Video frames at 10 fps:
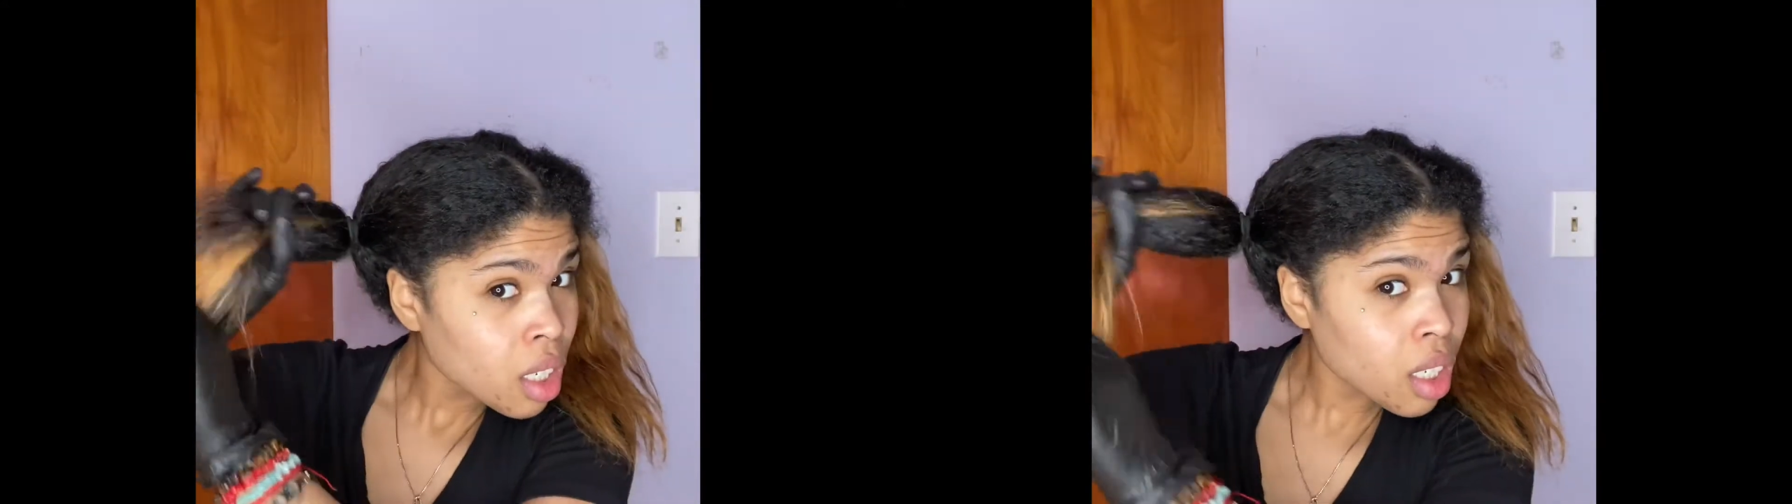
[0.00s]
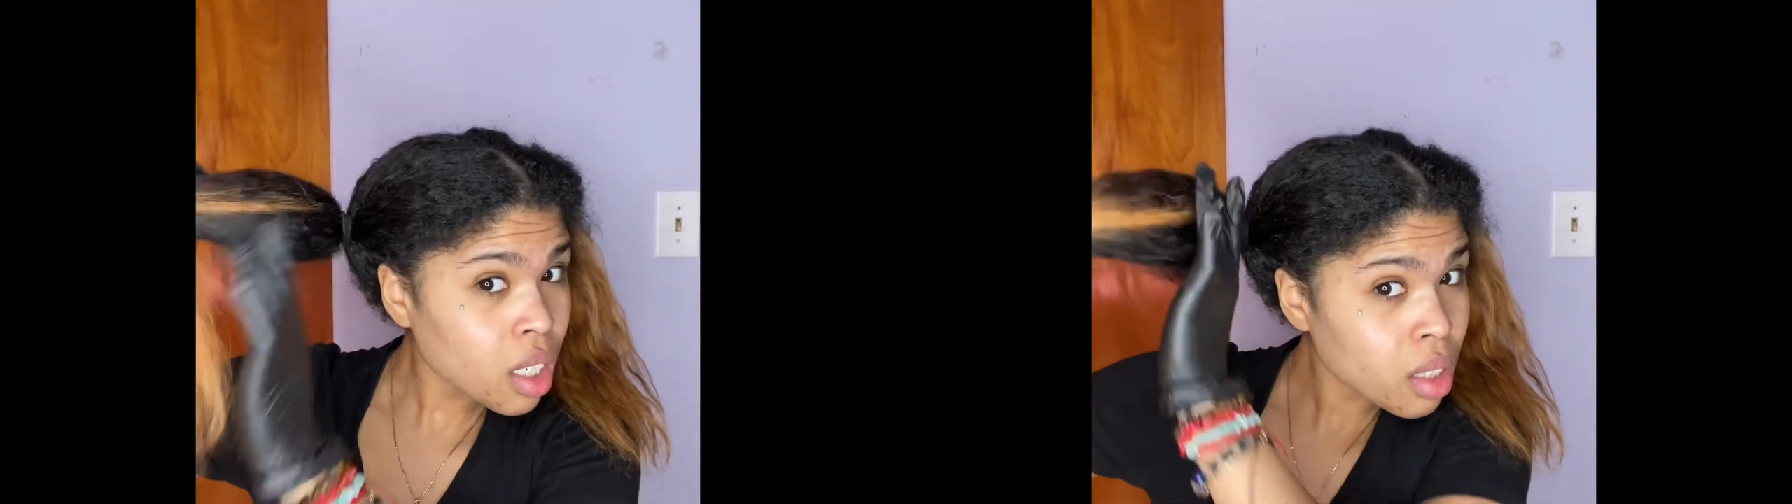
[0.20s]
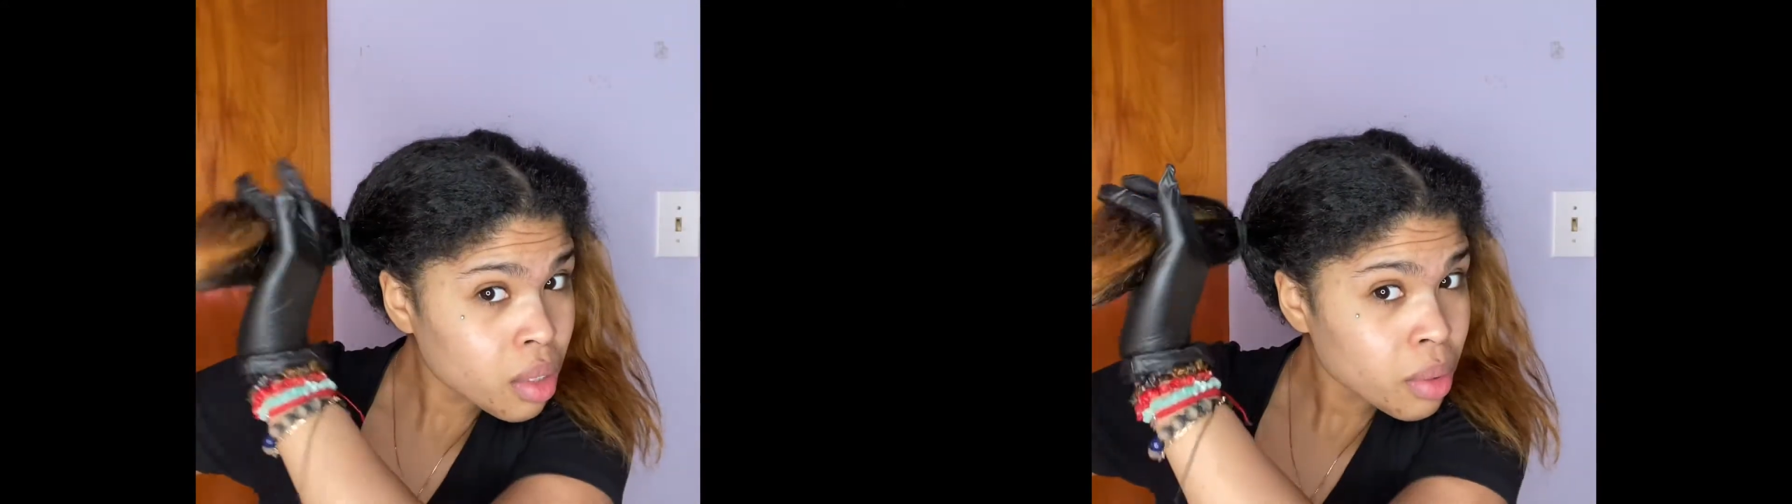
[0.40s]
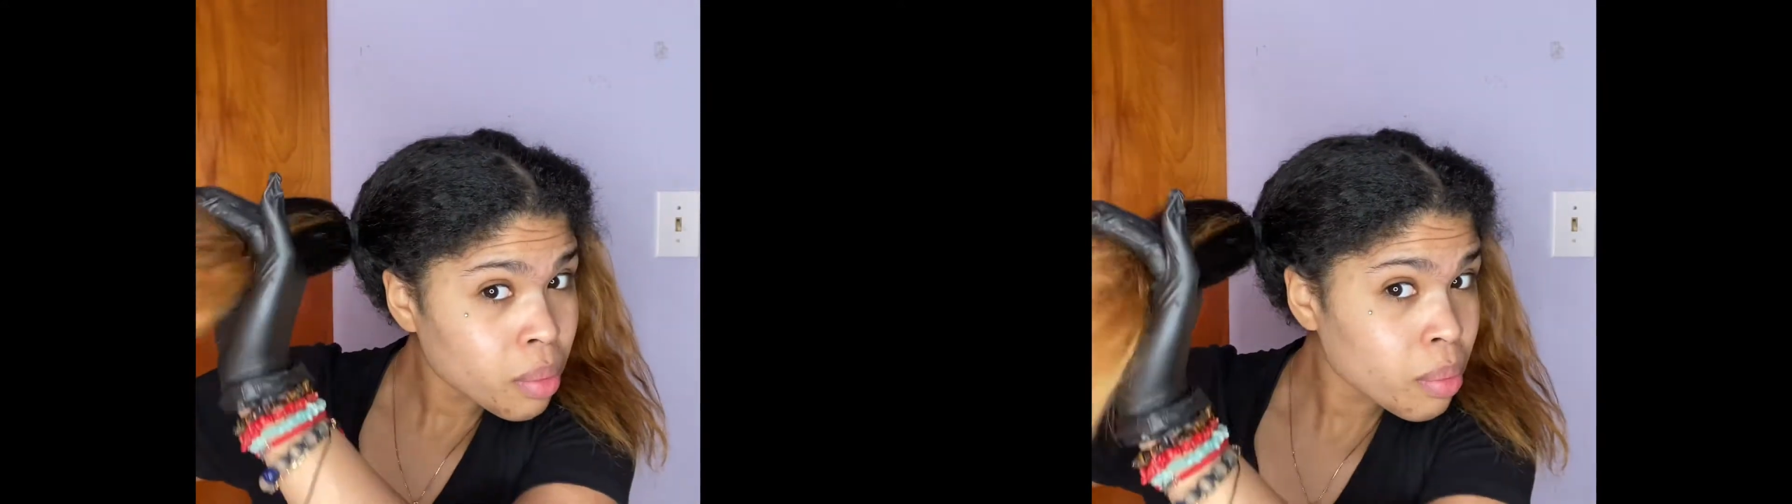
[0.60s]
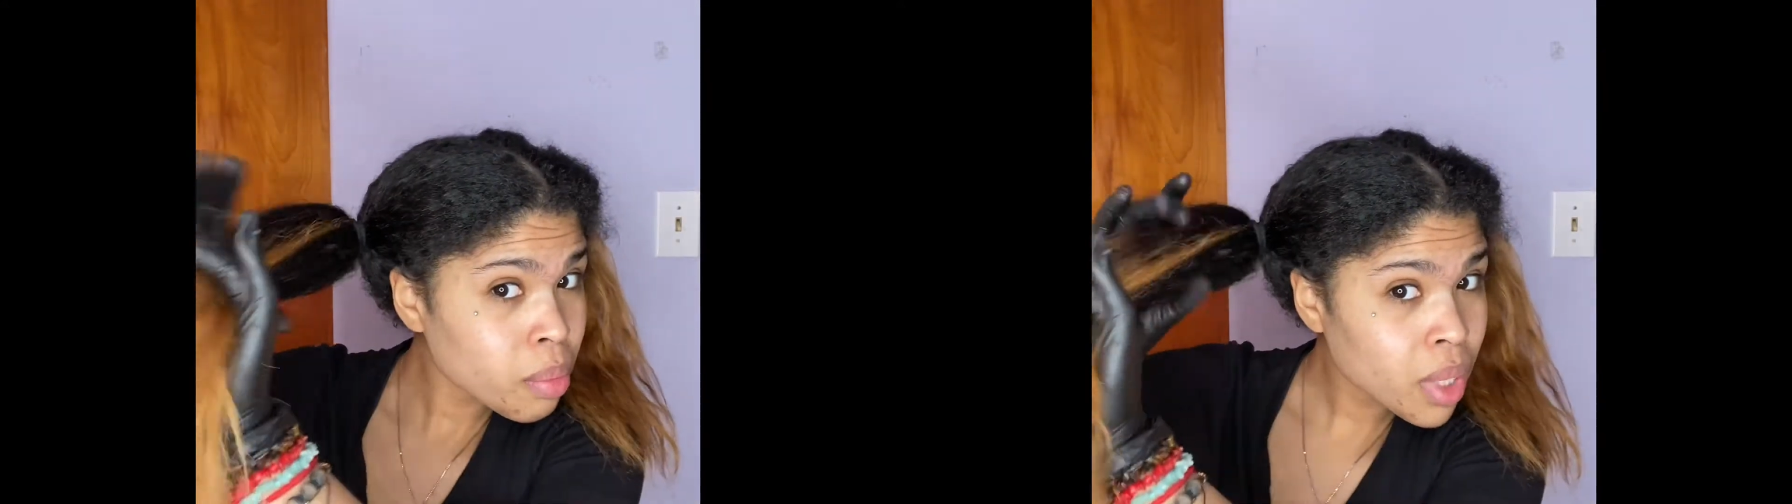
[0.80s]

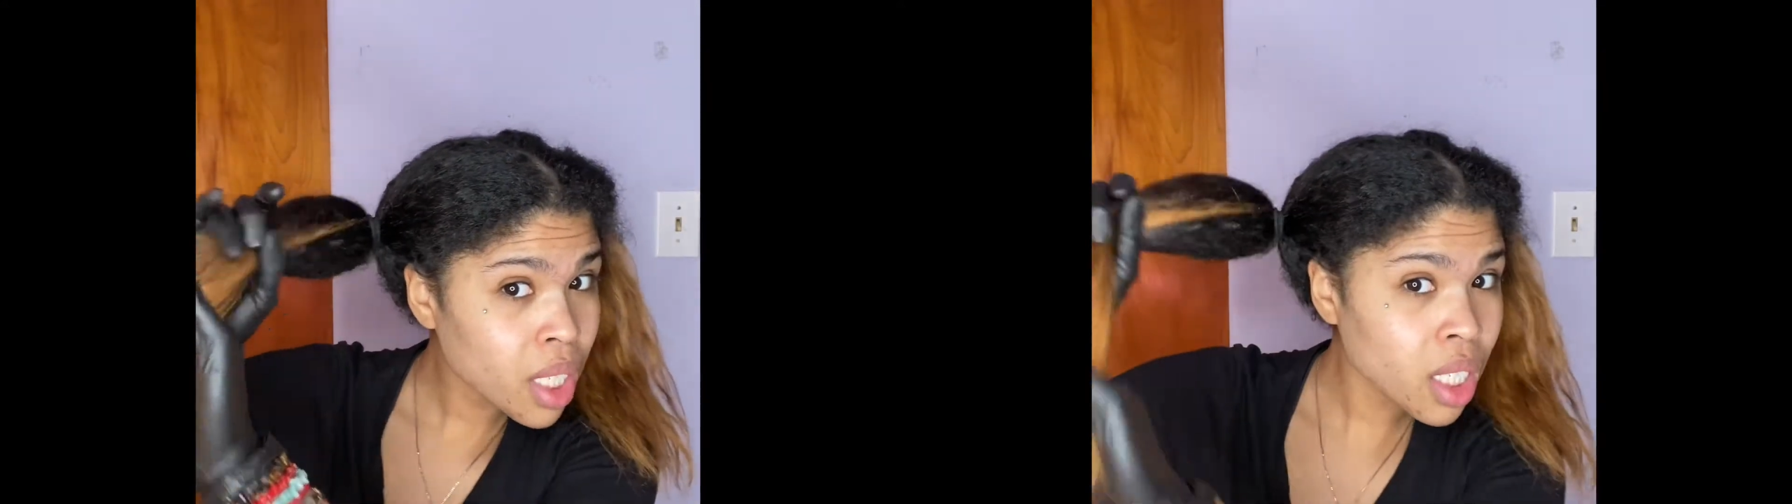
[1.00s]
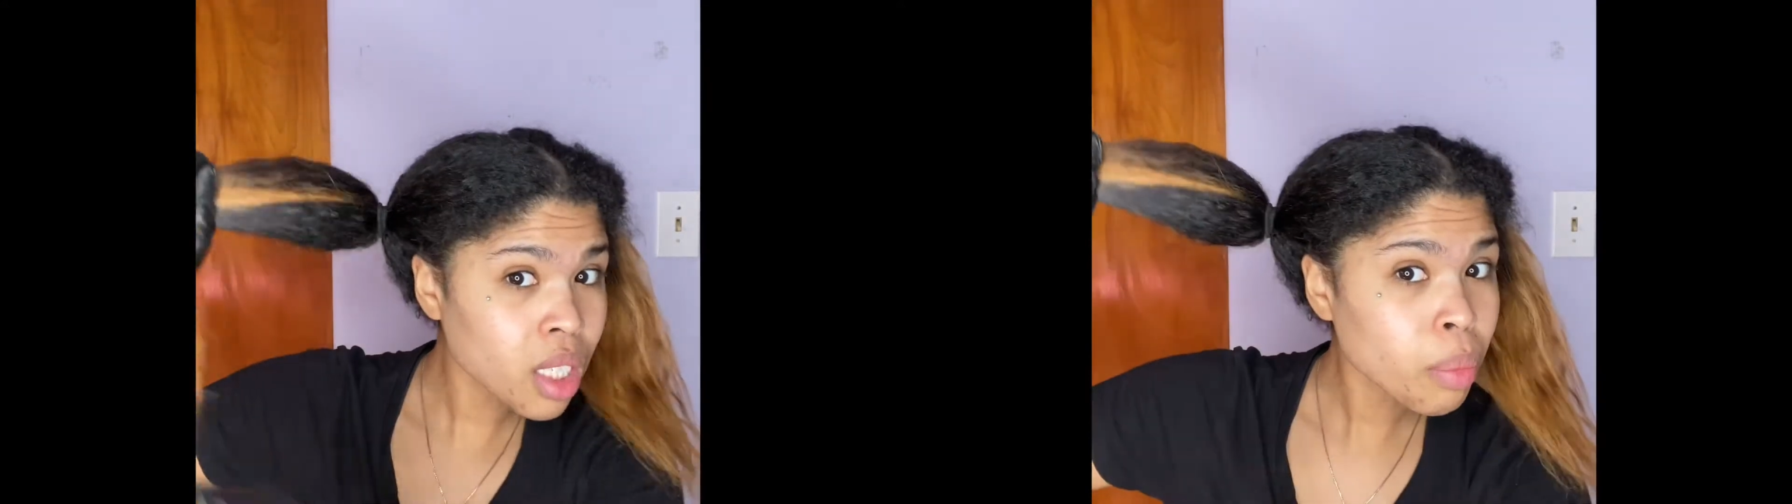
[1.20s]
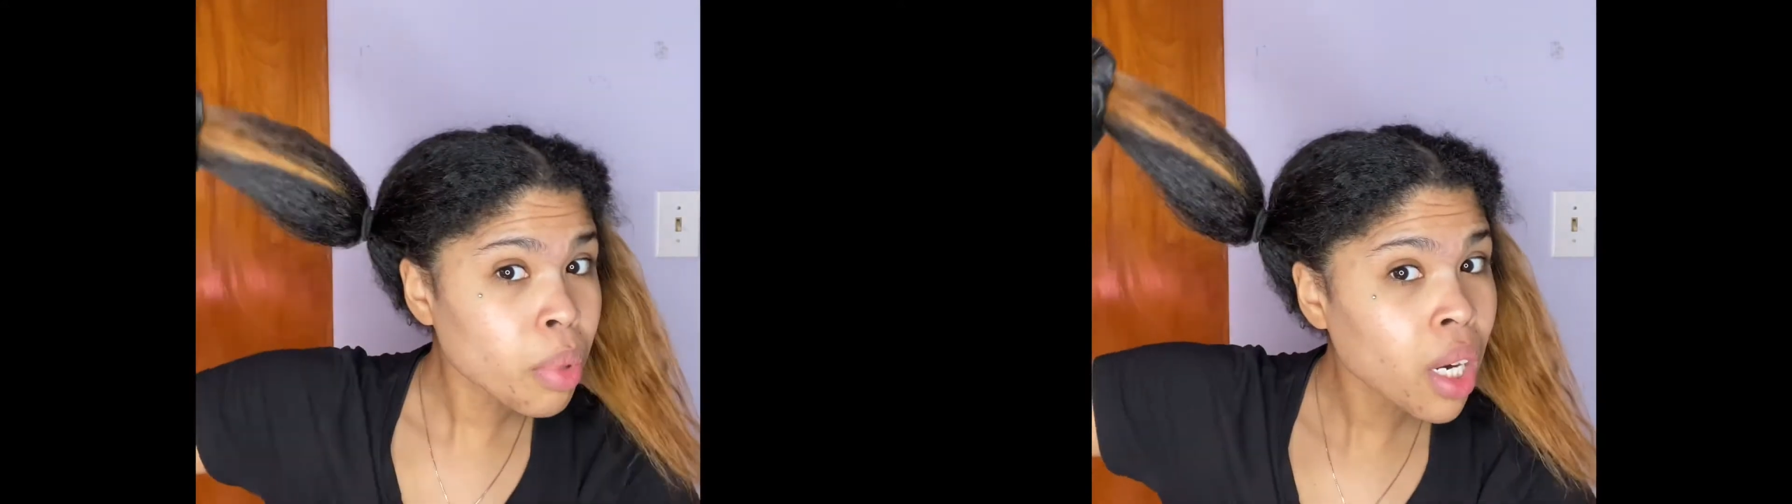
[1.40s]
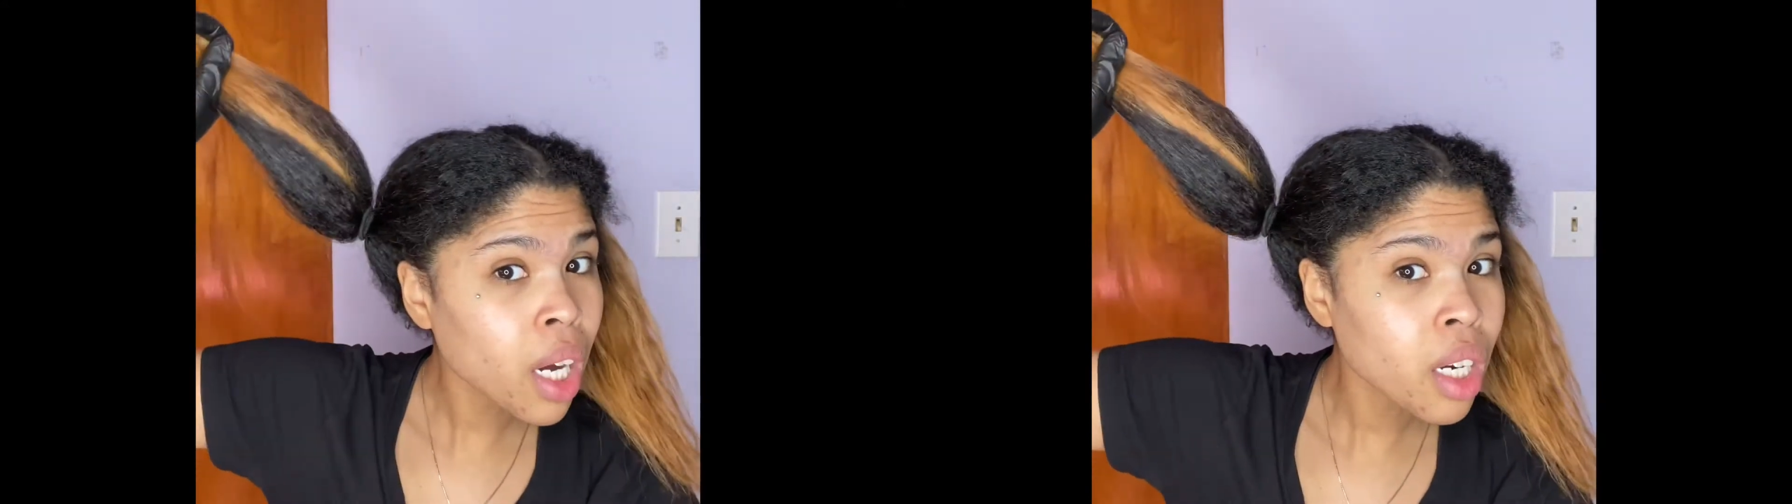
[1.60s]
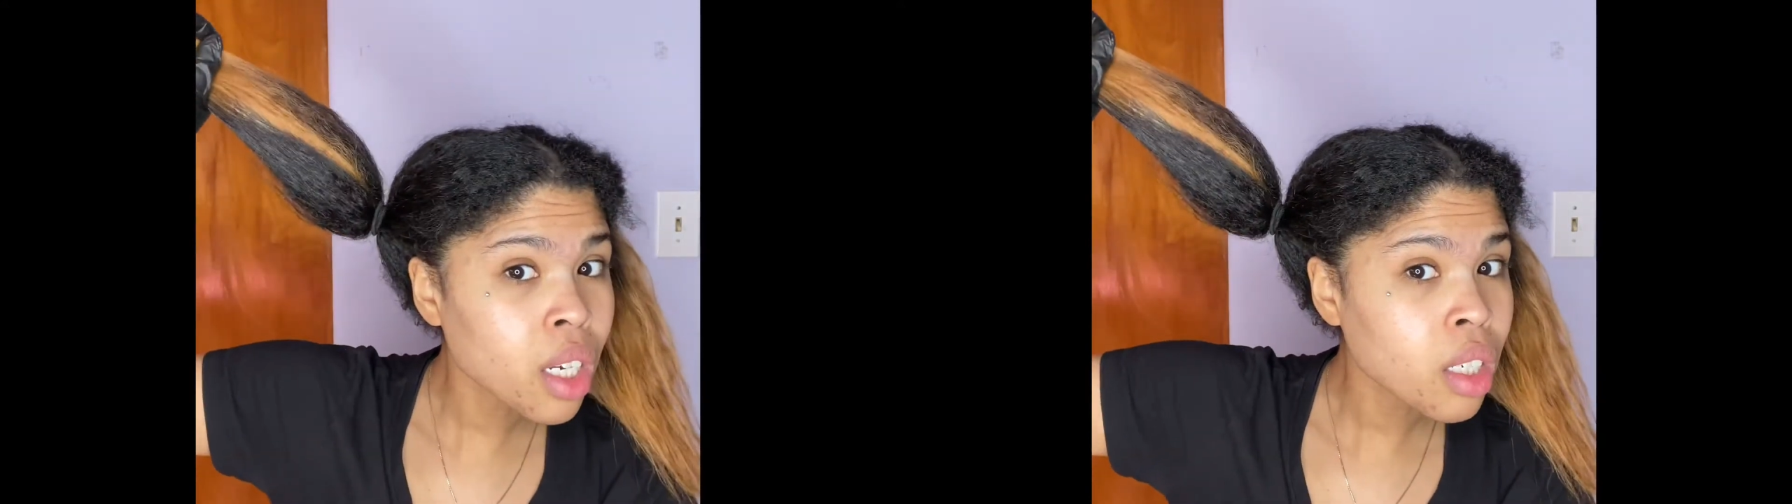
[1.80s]
um, get the
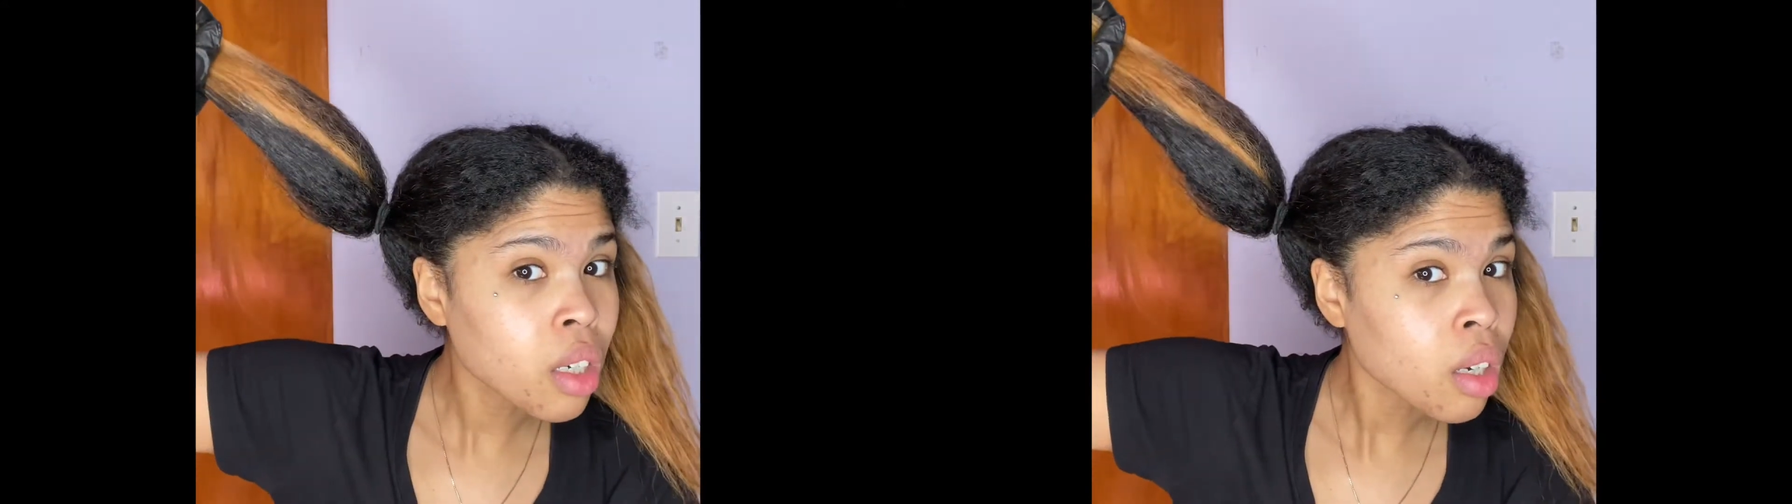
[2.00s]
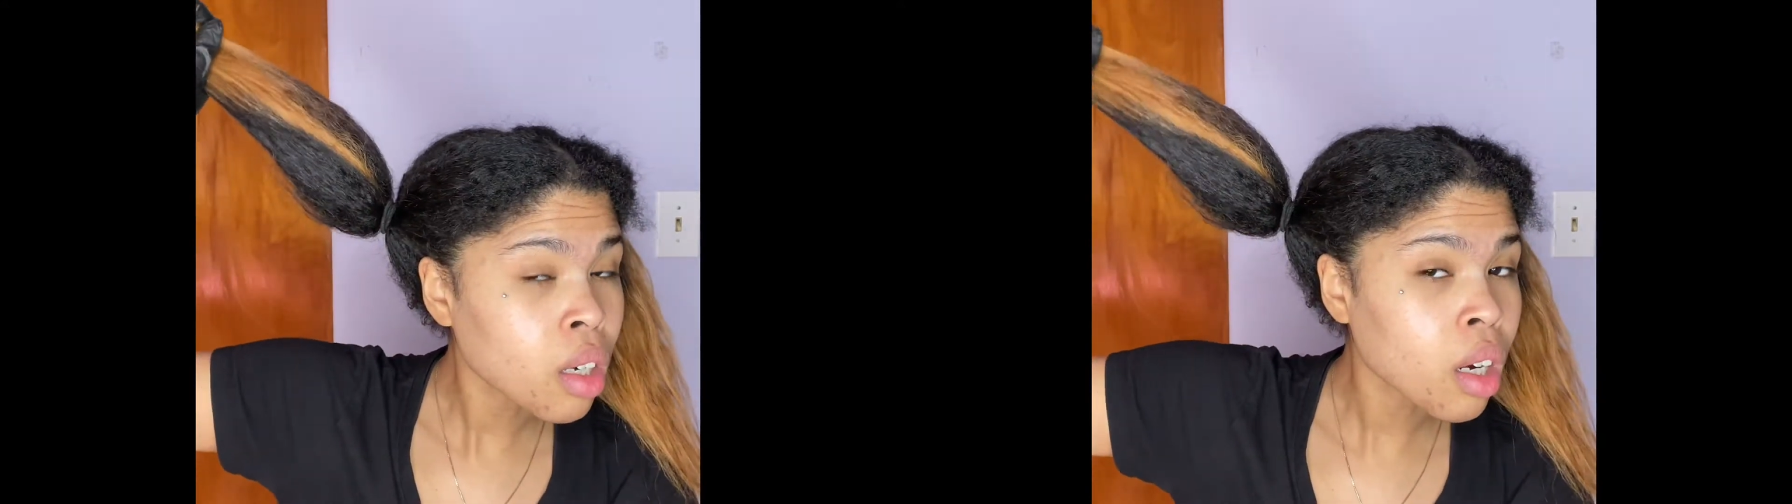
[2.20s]
product on